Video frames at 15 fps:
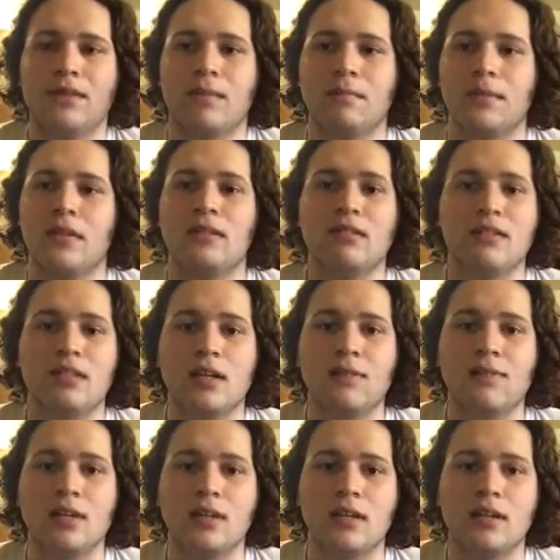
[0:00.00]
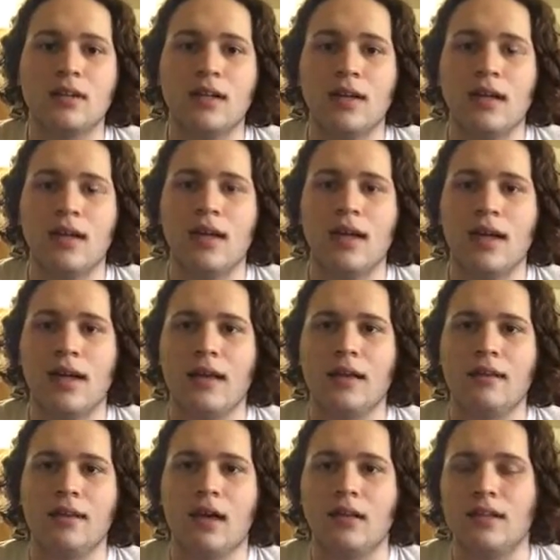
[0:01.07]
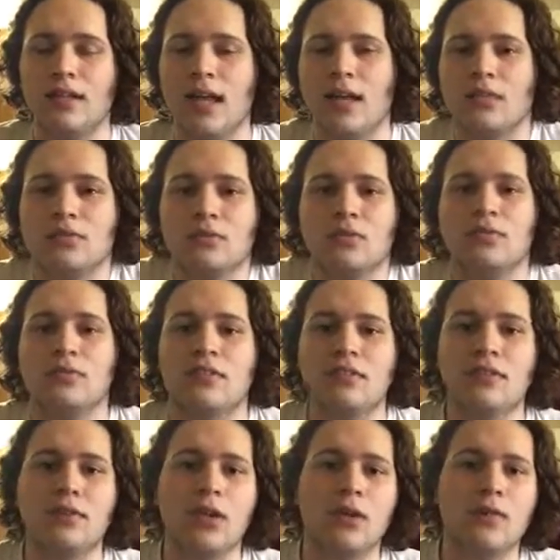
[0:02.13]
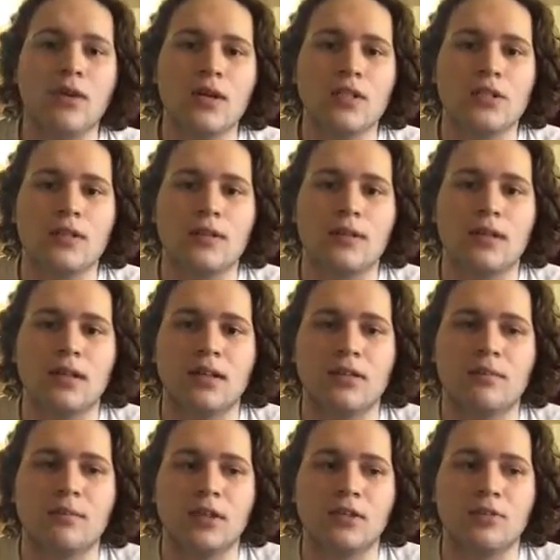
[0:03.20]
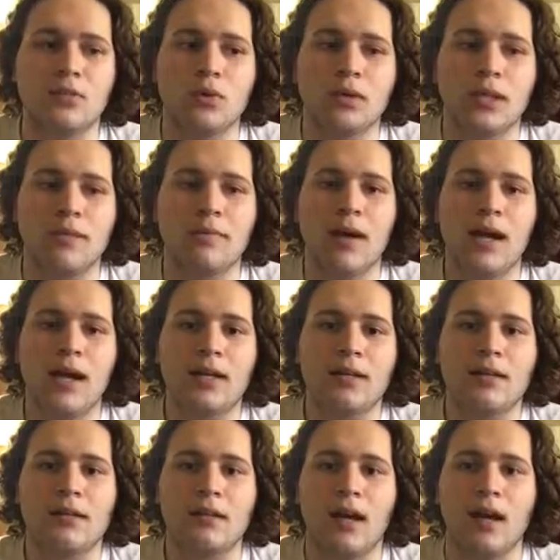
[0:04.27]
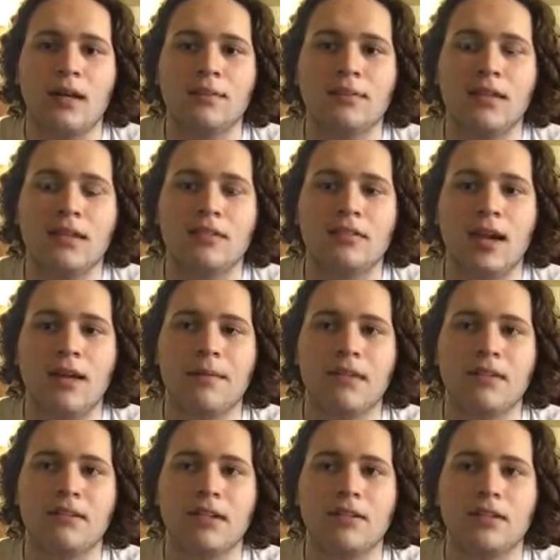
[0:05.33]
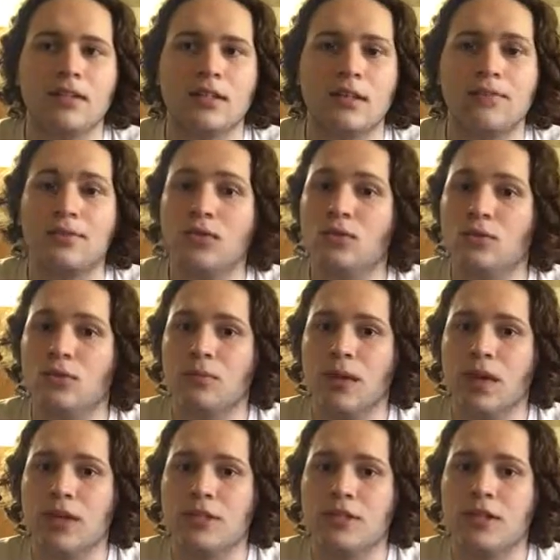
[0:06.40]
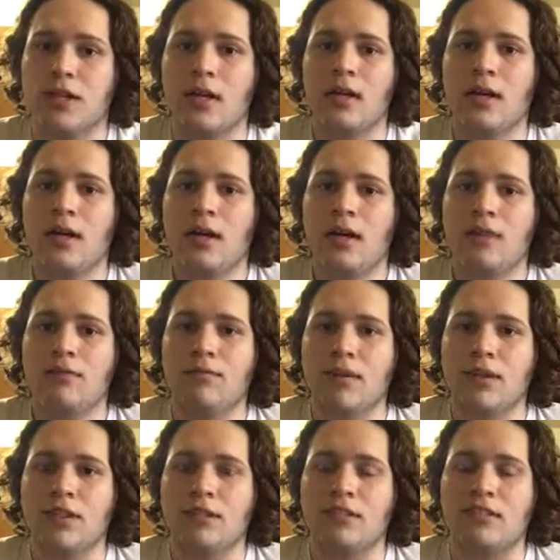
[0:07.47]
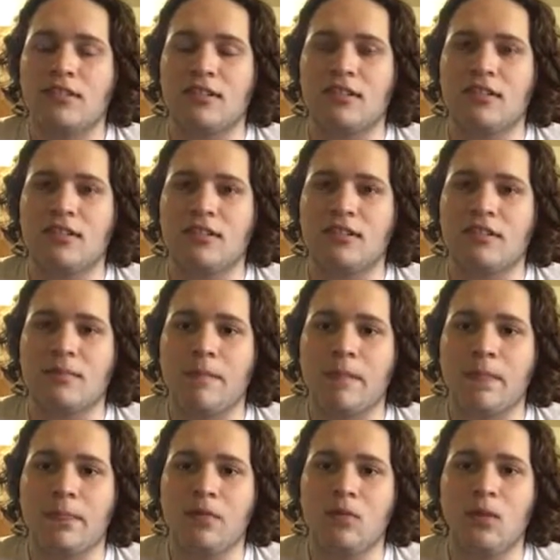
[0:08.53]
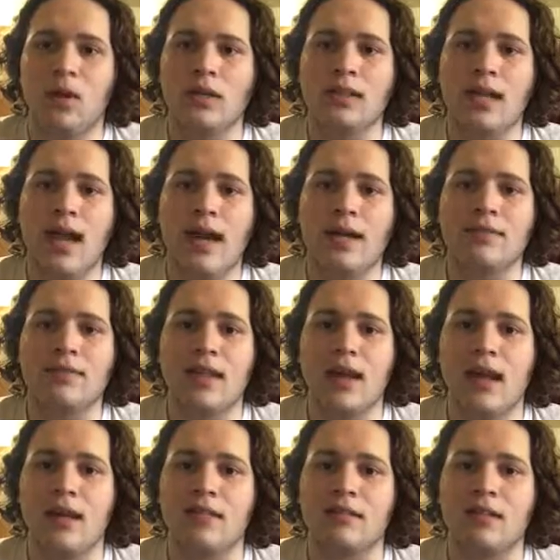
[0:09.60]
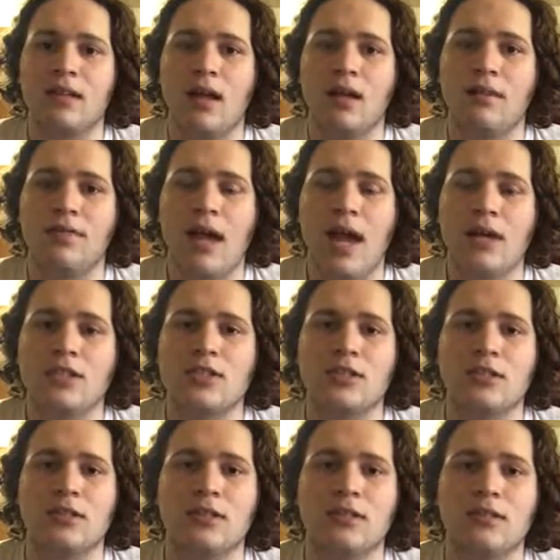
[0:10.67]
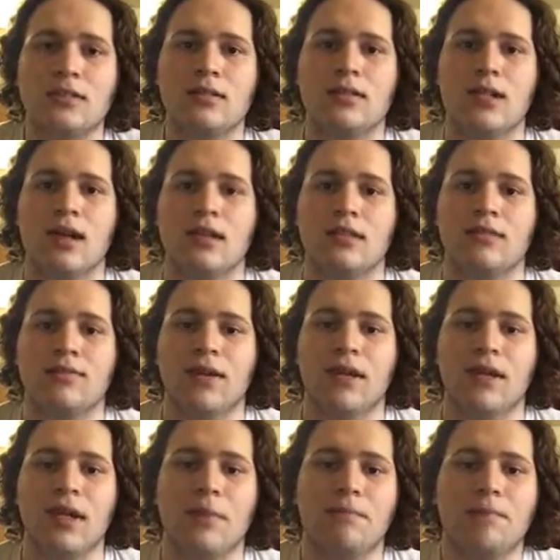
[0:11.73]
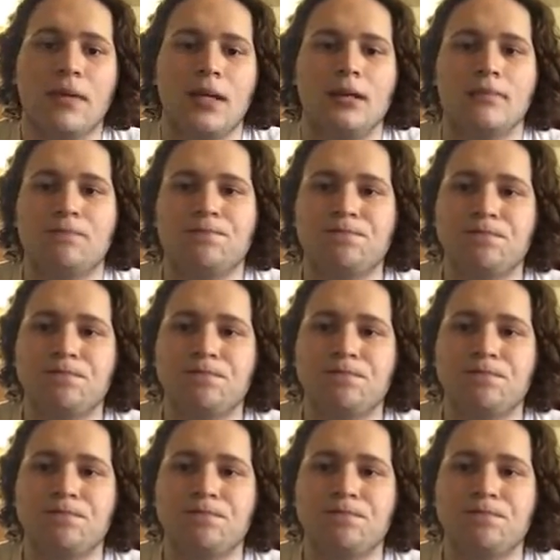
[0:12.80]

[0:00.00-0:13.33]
the beat's different, and on the actual studio version, it's much more laid back. They describe it as sounding like a funeral march versus the one live that has a lot of action. It's very upbeat.